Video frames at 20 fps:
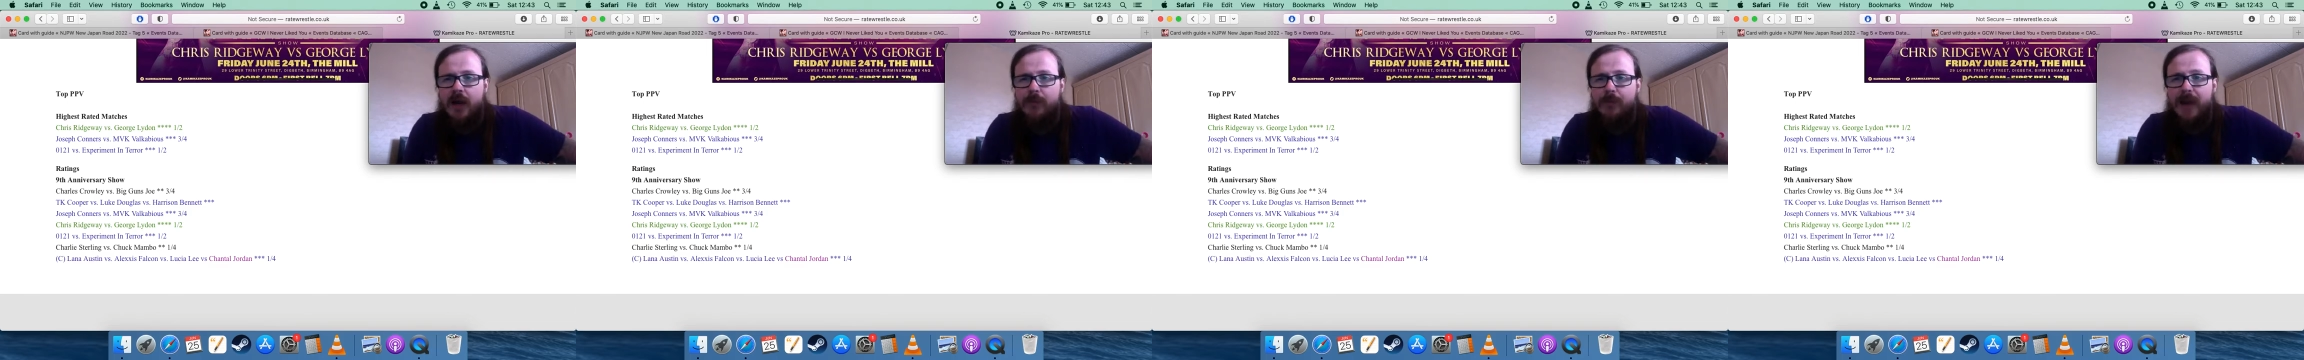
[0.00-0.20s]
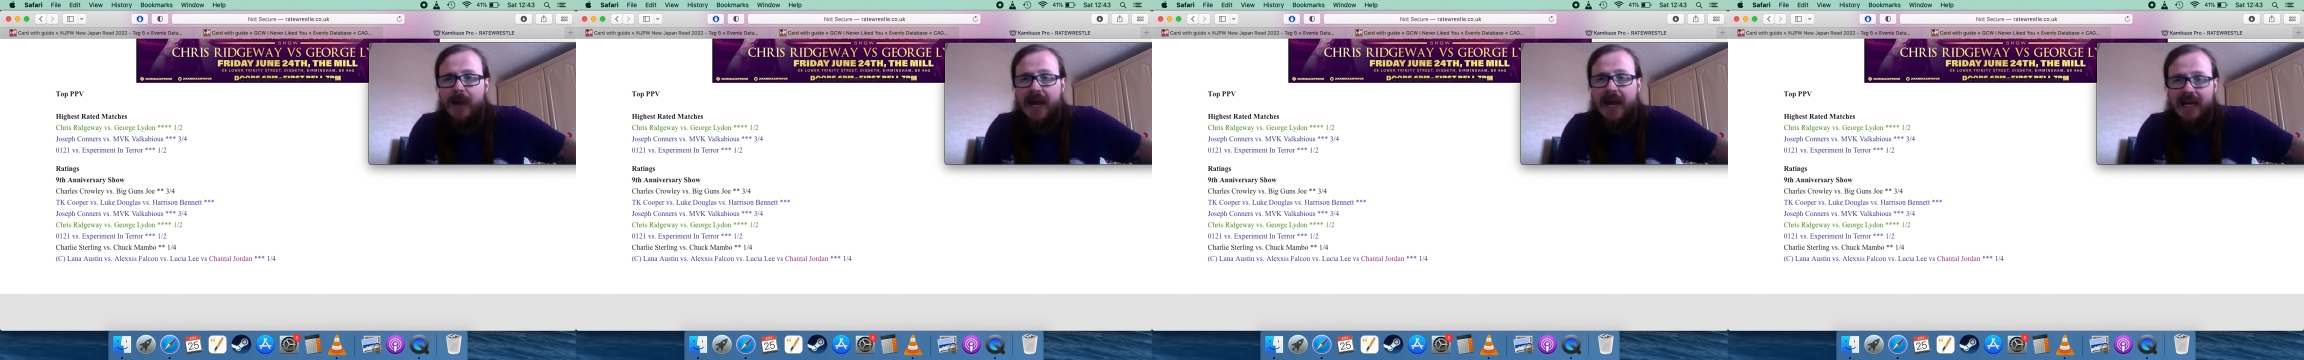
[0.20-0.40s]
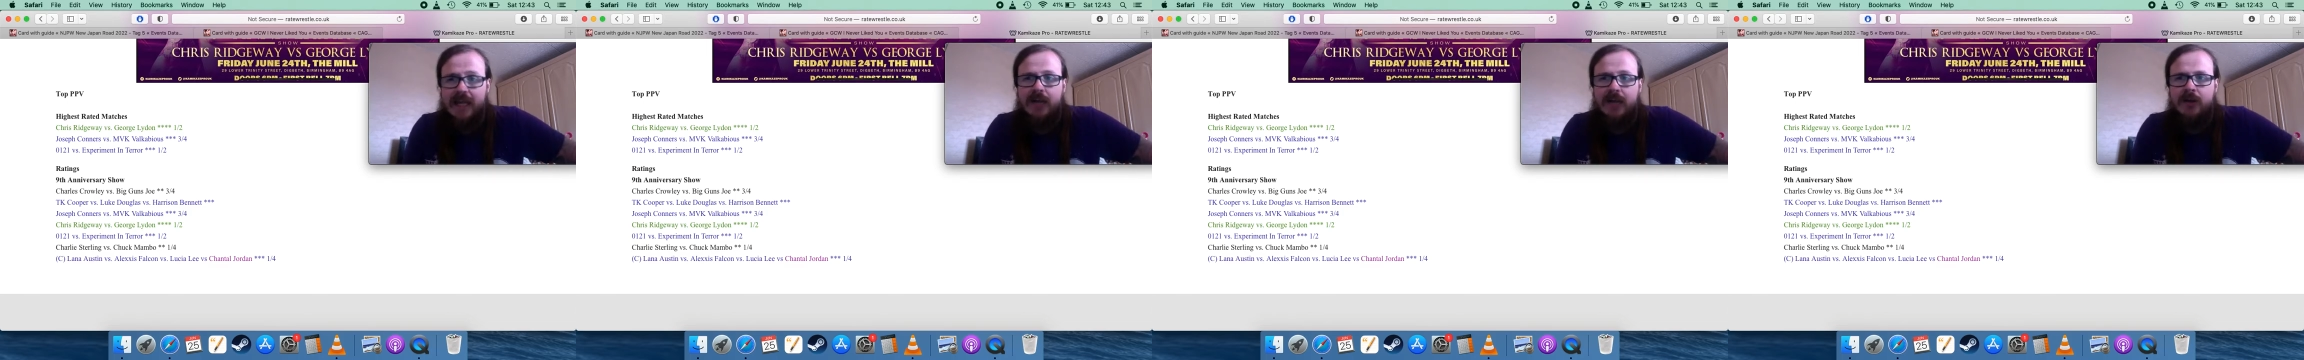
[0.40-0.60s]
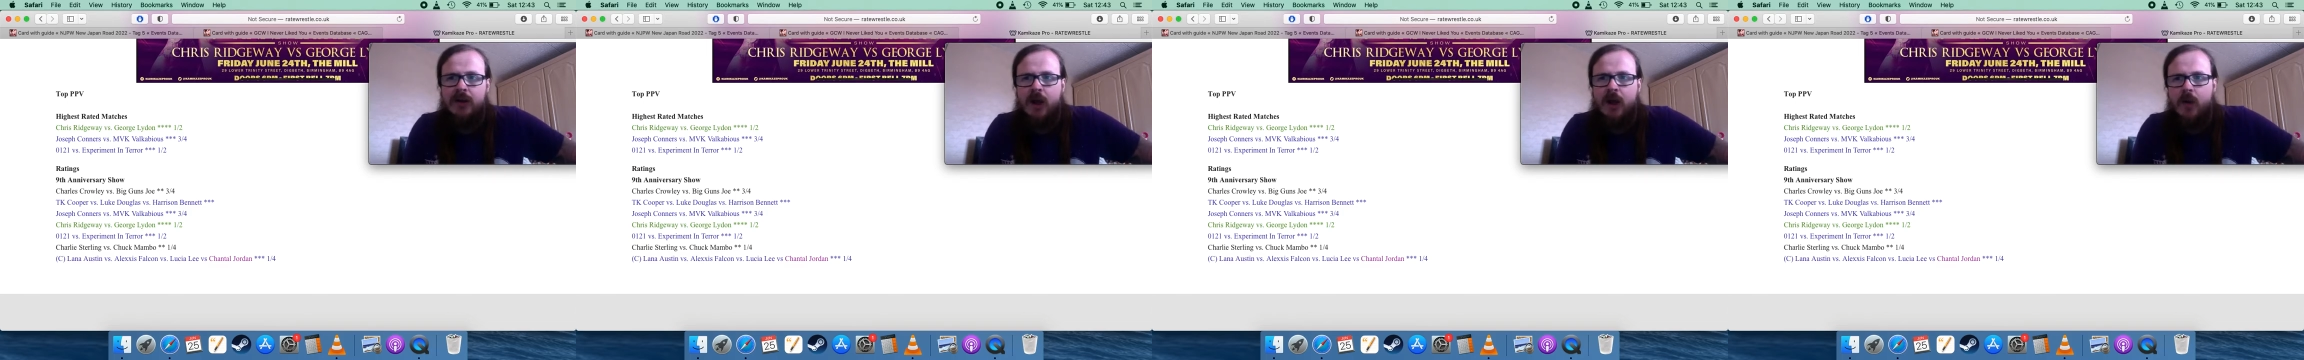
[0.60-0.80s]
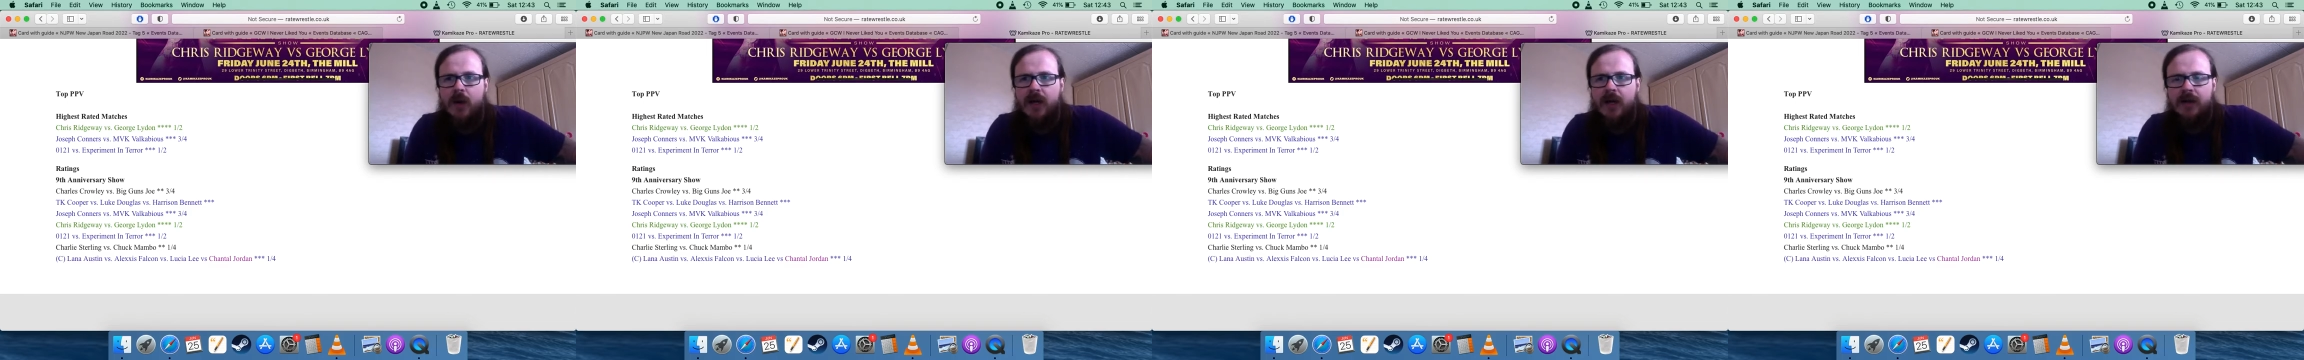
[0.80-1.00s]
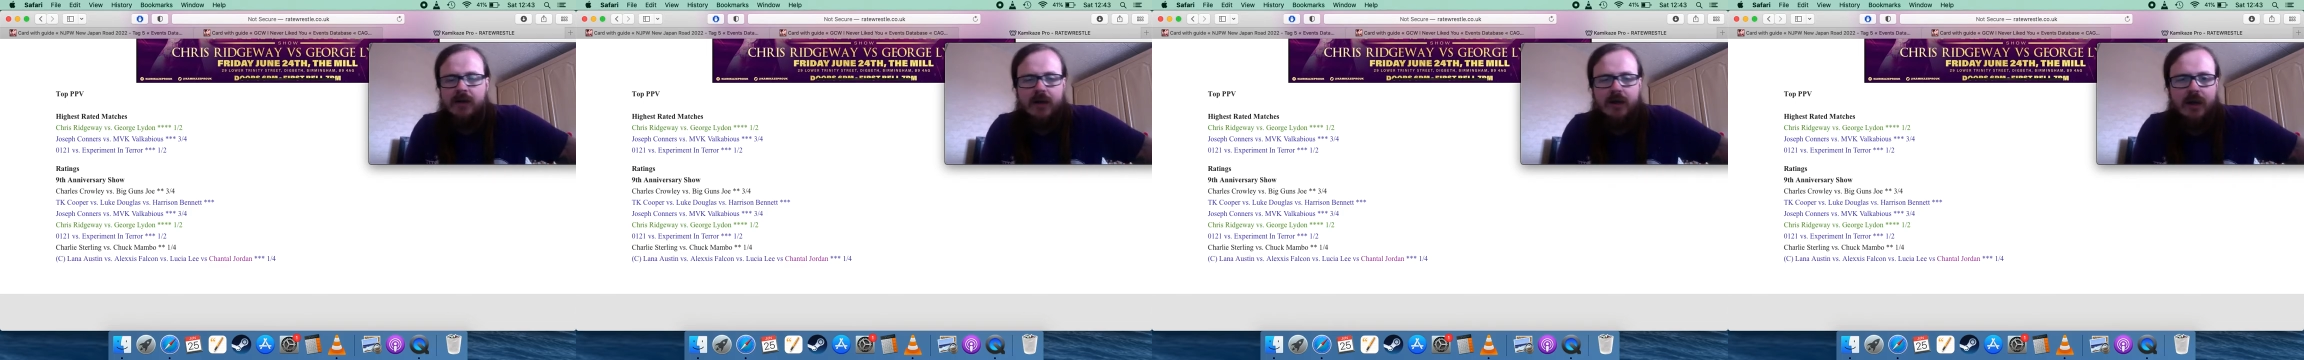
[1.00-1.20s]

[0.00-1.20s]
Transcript: back in Noah.